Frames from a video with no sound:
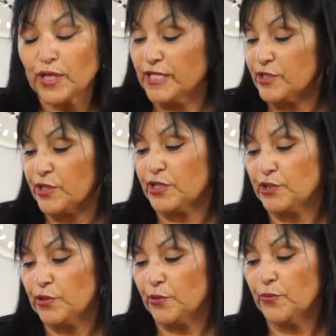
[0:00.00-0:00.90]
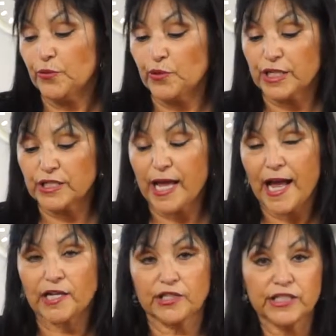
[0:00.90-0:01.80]
things you can do. You can
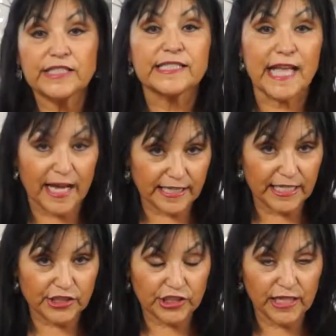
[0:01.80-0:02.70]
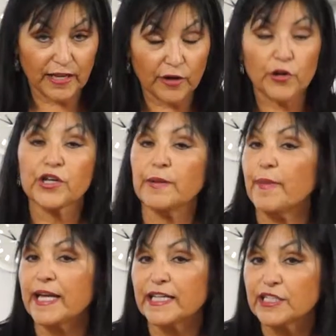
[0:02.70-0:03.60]
actually stack the enchilada or you can
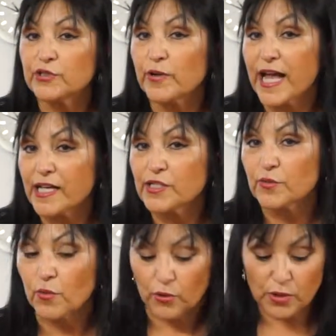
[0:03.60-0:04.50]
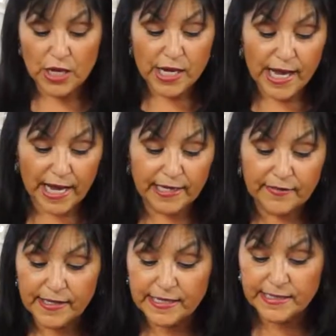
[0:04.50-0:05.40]
make it into a casserole. And
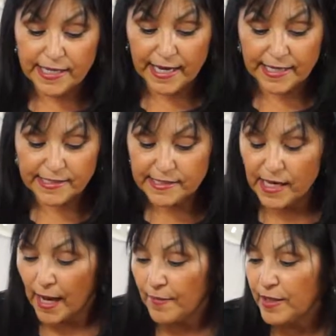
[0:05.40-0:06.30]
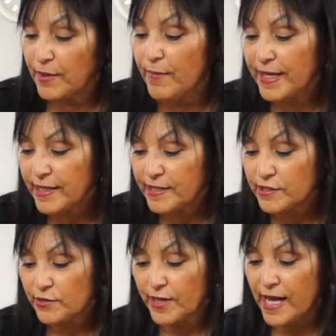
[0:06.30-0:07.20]
in this case, I'm going to make it
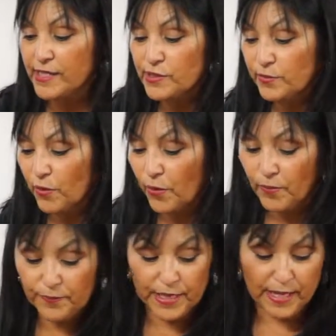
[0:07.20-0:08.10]
into a casserole